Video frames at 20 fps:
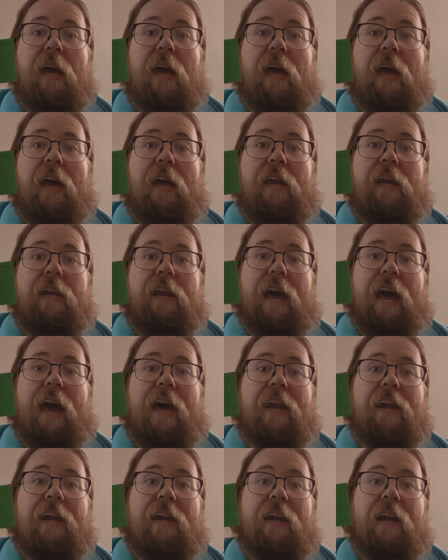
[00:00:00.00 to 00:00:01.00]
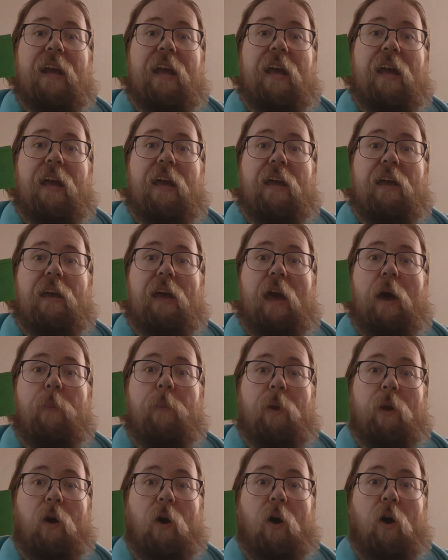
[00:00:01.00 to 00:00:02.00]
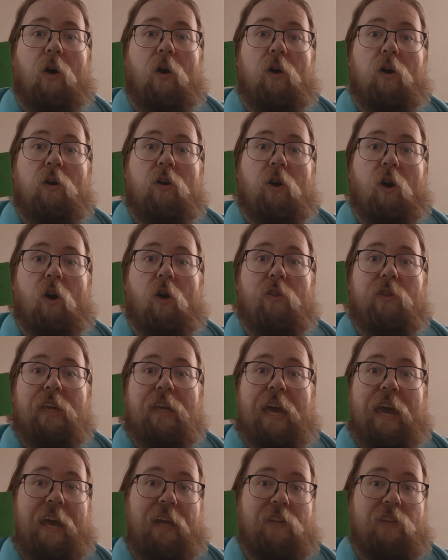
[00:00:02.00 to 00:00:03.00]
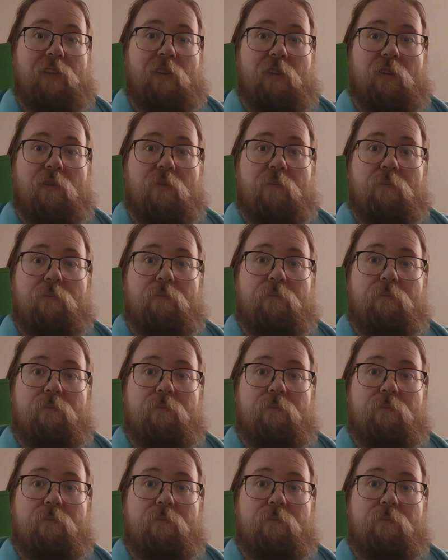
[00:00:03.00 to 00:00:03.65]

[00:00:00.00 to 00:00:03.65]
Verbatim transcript: and it added a epilogue called The Answer,